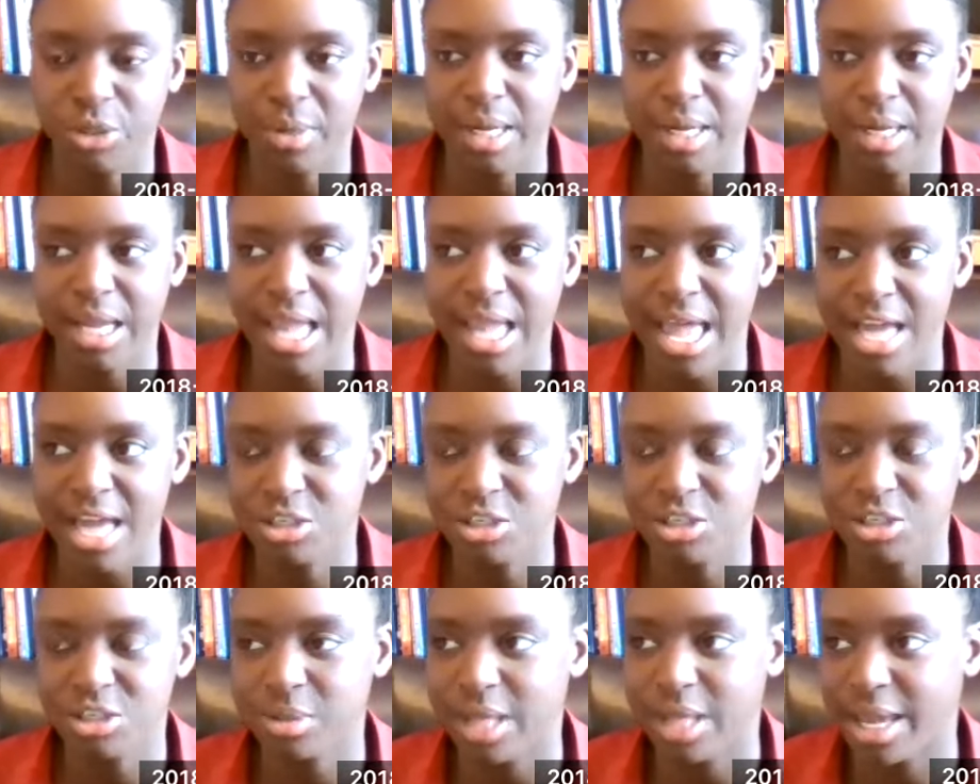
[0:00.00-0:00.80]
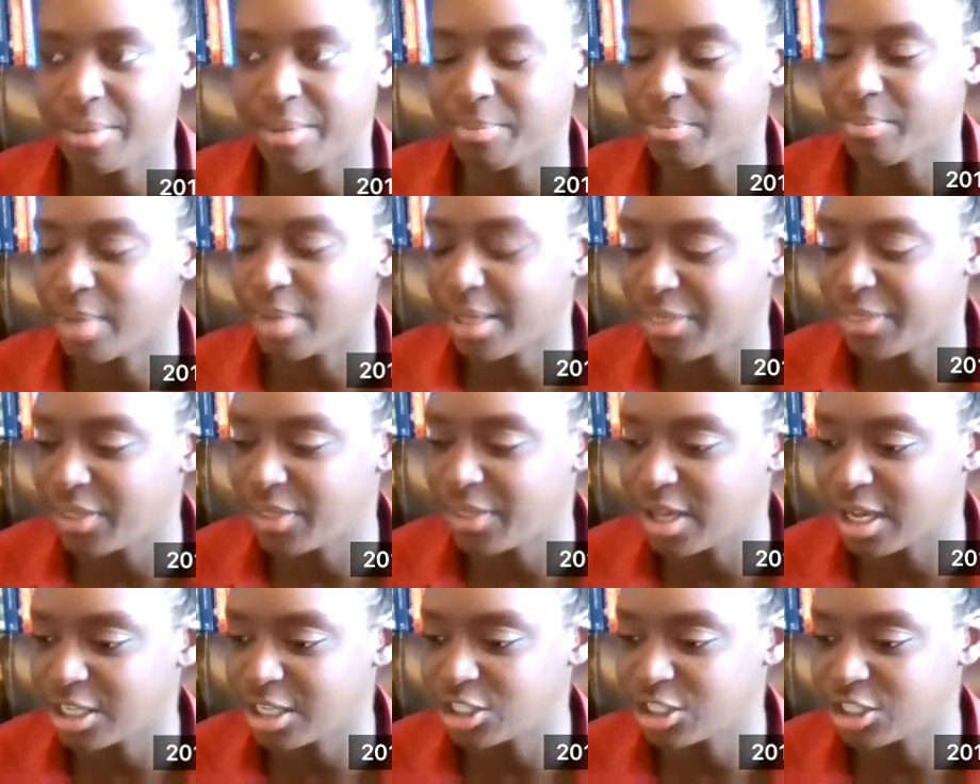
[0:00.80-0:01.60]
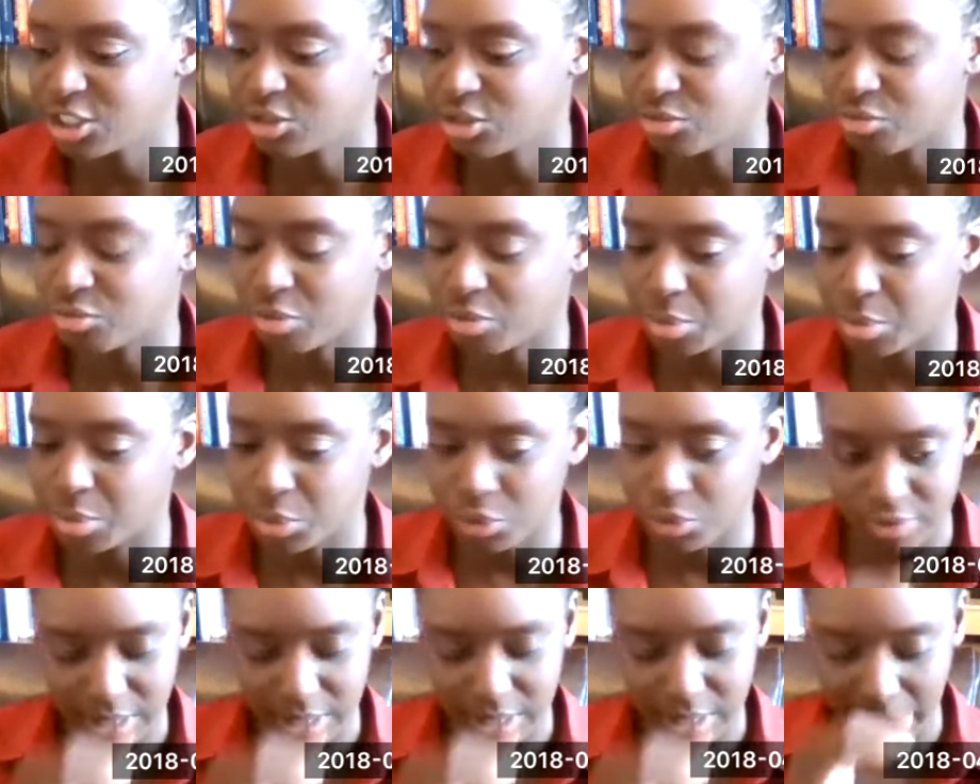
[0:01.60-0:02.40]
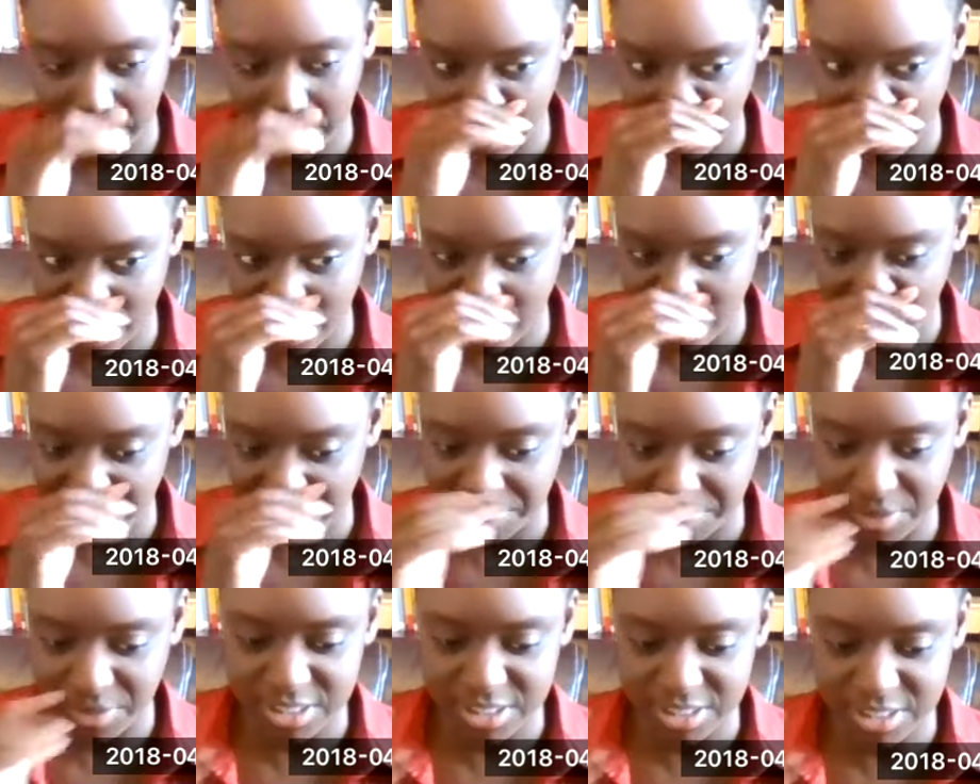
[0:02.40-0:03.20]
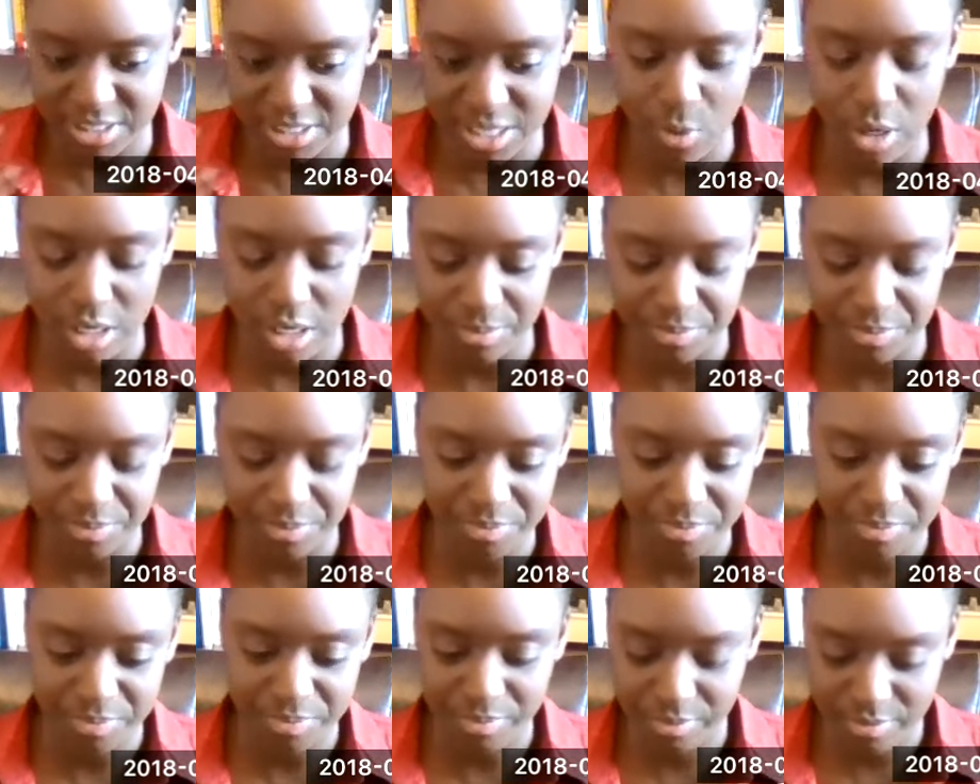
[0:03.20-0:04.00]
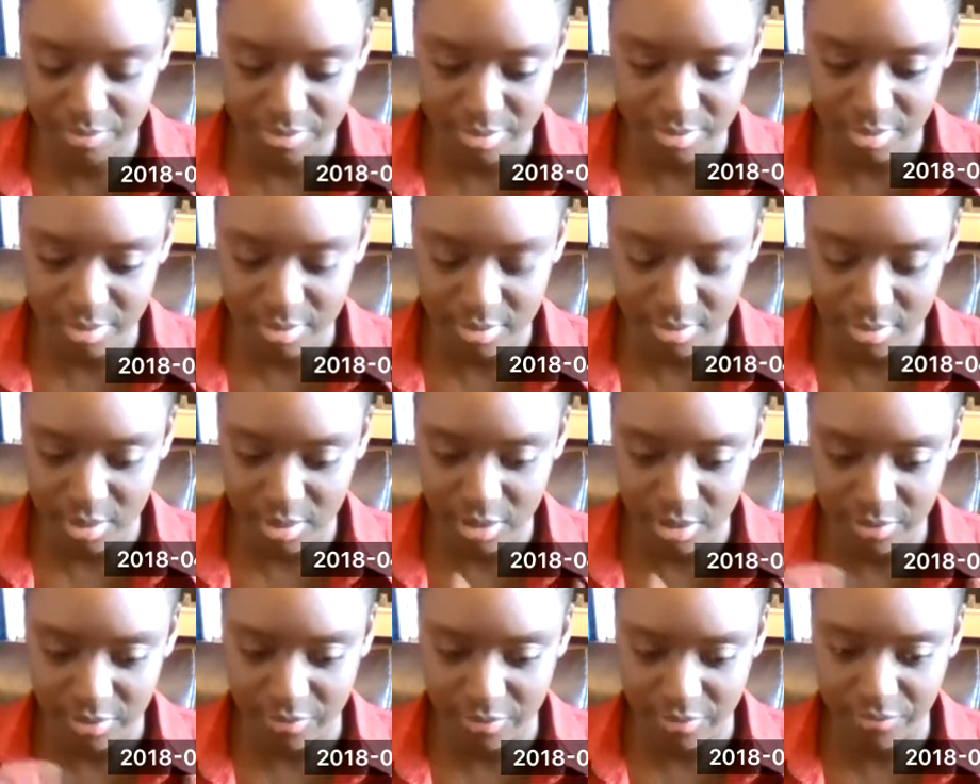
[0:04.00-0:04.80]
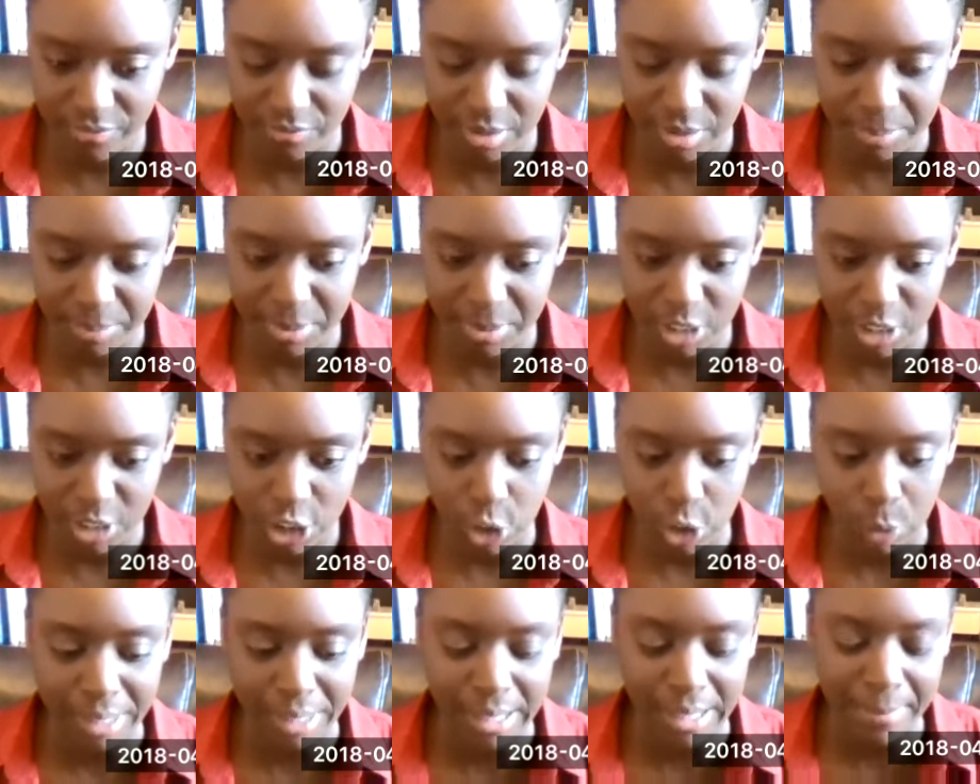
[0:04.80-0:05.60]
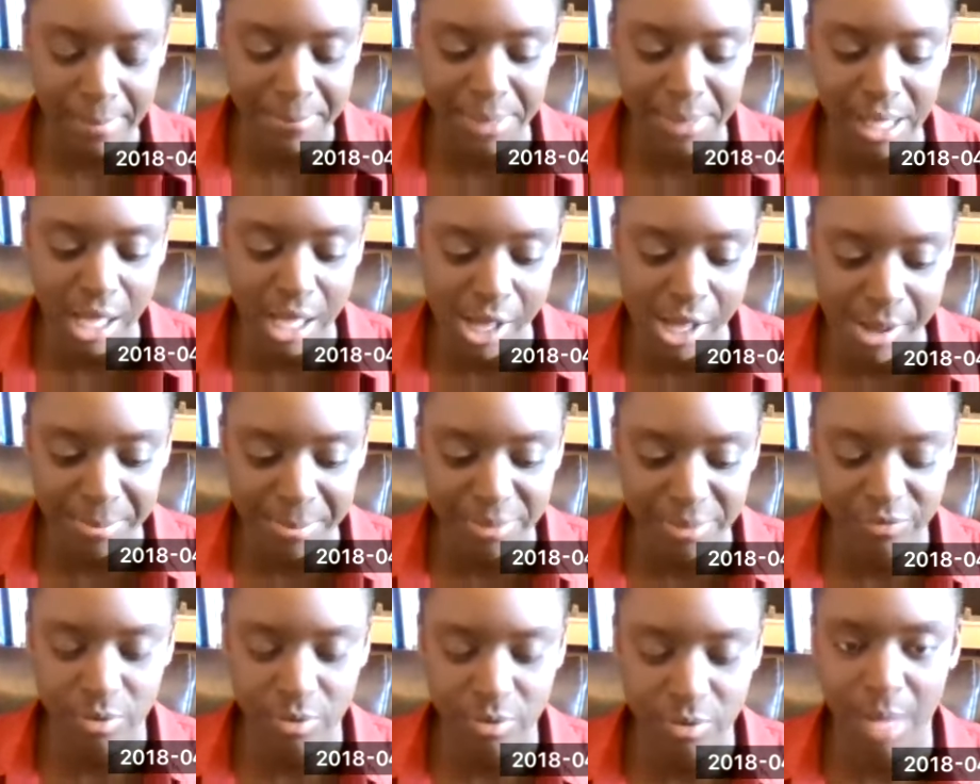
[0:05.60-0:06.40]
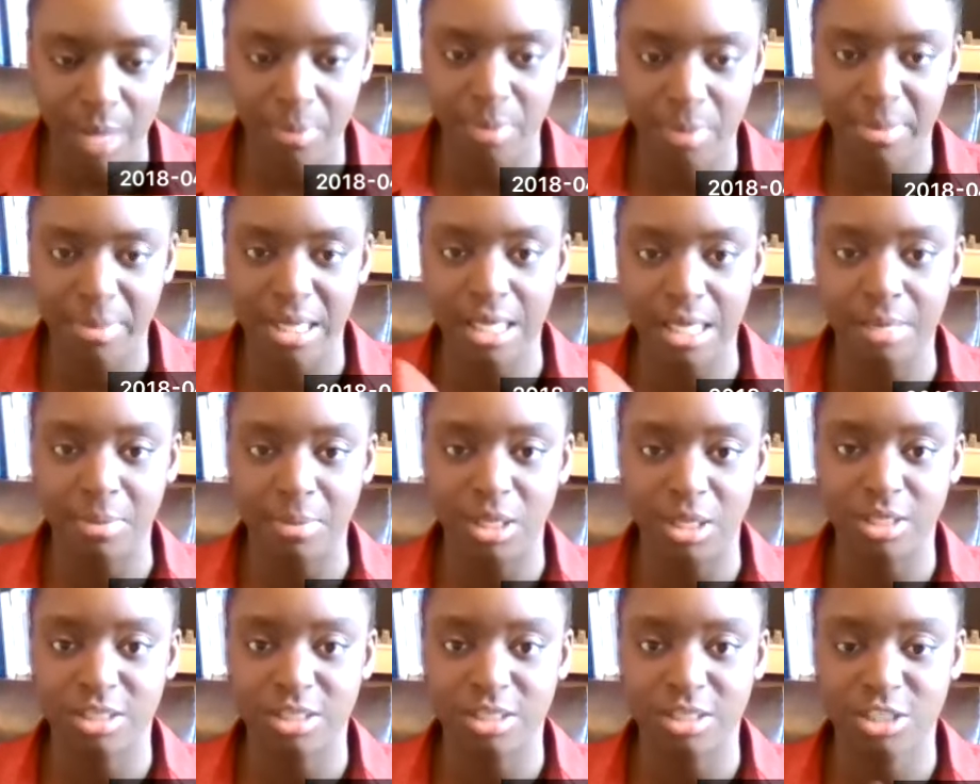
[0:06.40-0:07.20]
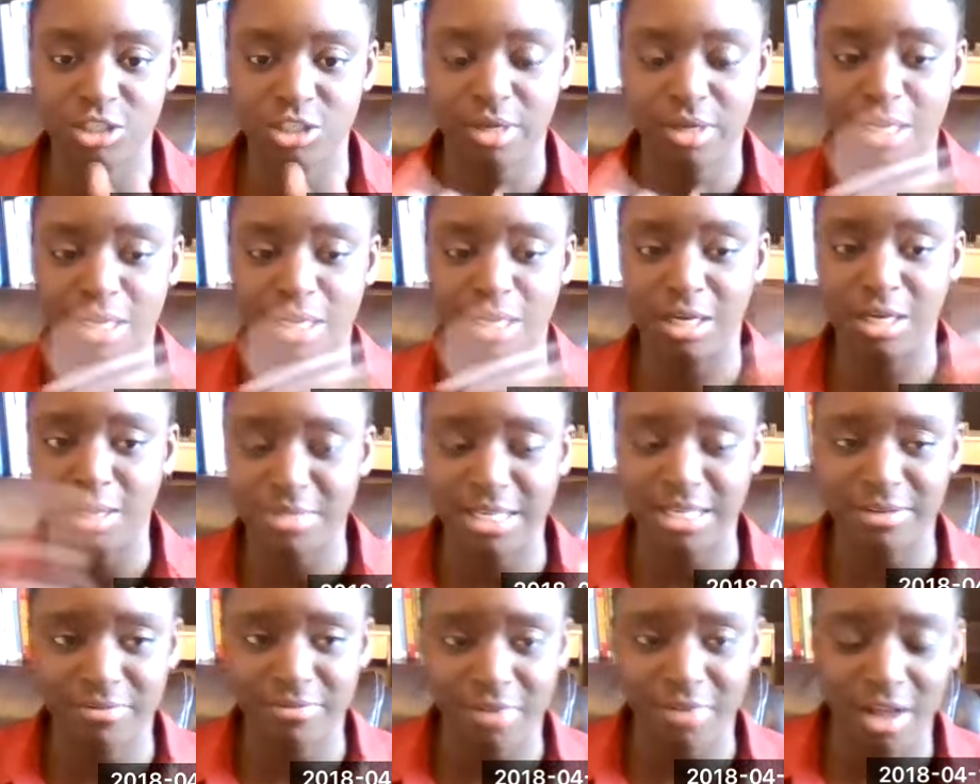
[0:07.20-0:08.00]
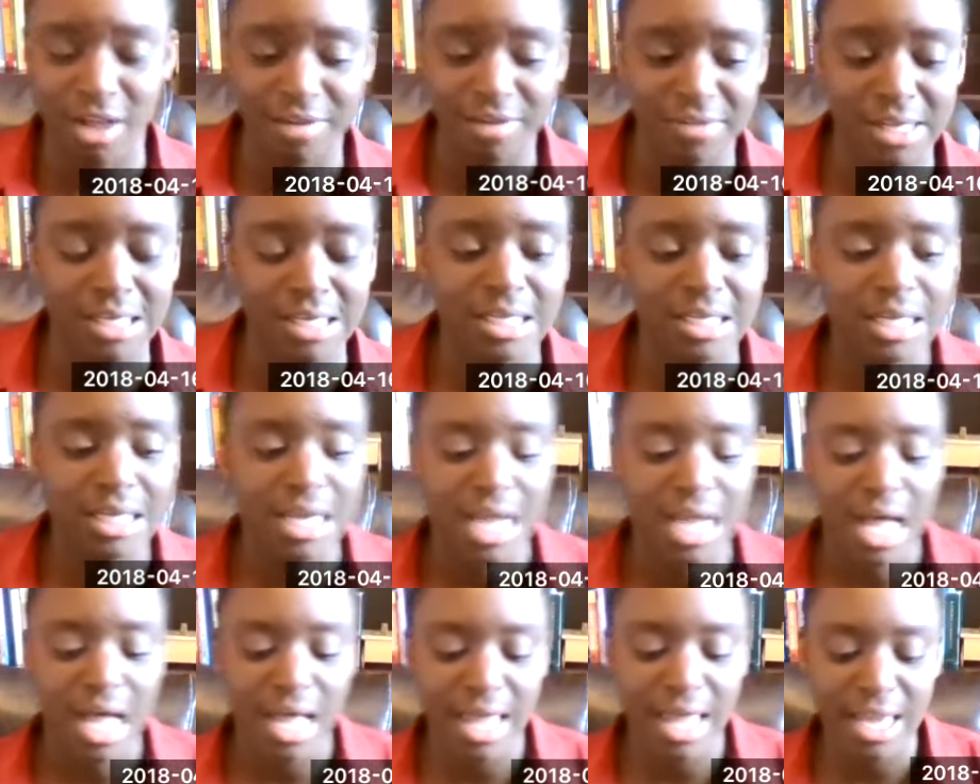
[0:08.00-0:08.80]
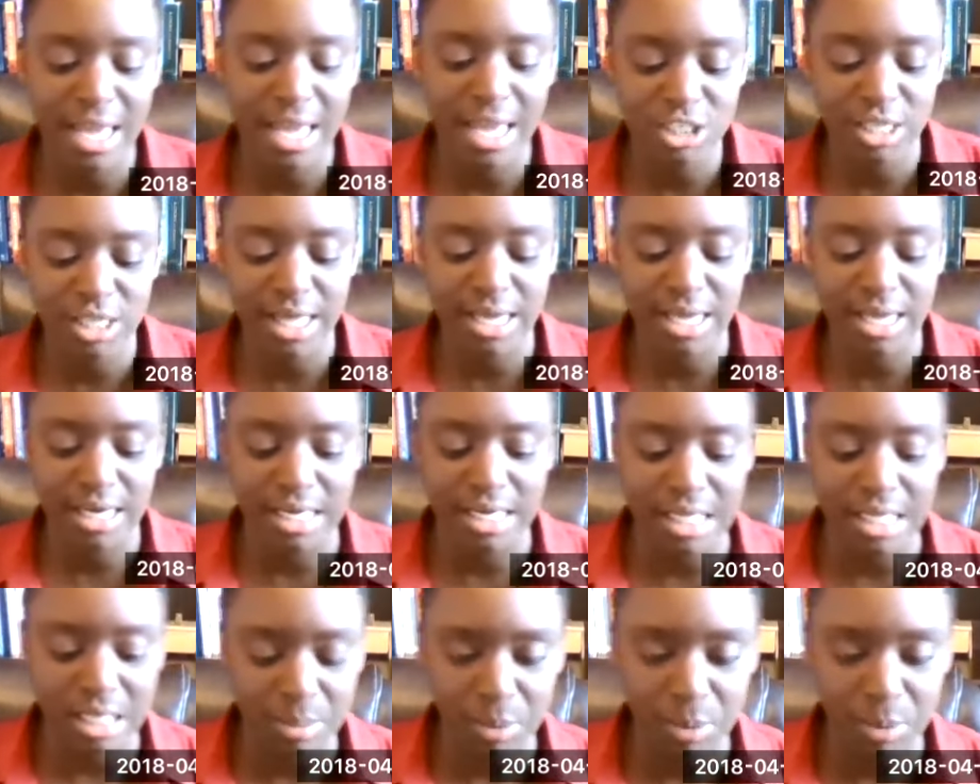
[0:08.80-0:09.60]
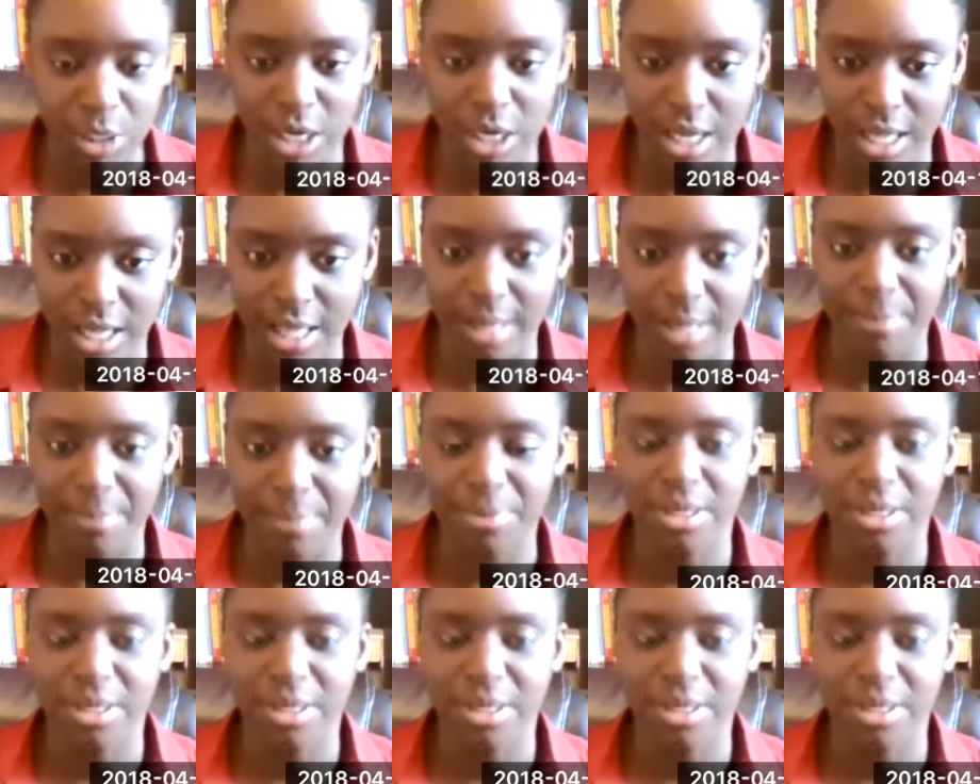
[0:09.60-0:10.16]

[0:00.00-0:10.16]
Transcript: And I actually, I, I think I just removed it, but because um, I want to flip it a little bit, but um, if you hop on my email list, you'll get an update of it. I actually had an ebook up.